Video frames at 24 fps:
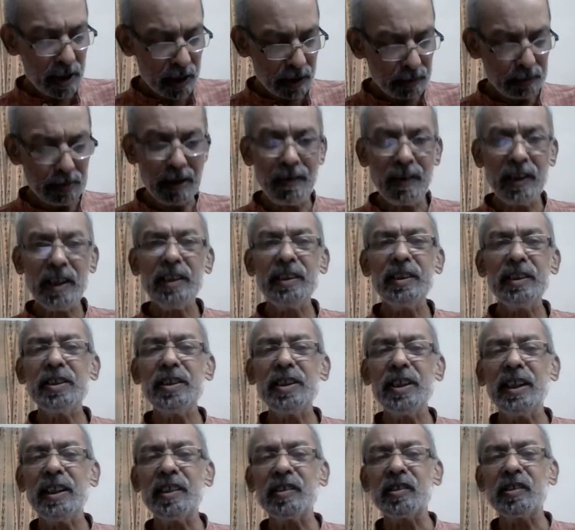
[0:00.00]
Chidbhavananda
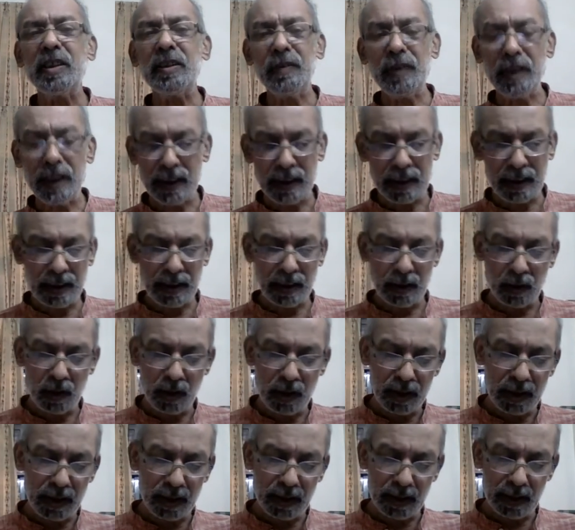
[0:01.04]
ji has given a
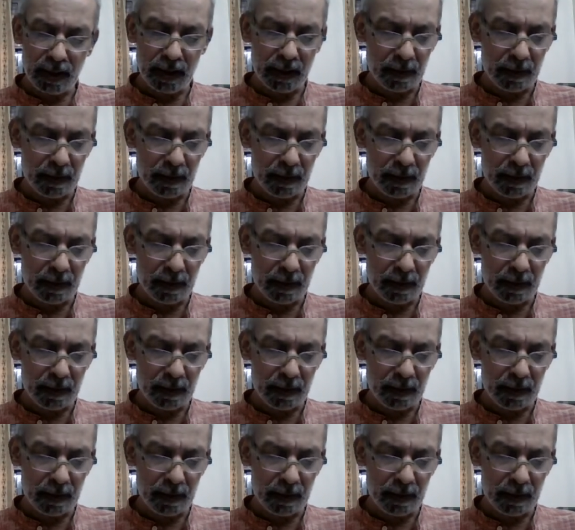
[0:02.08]
long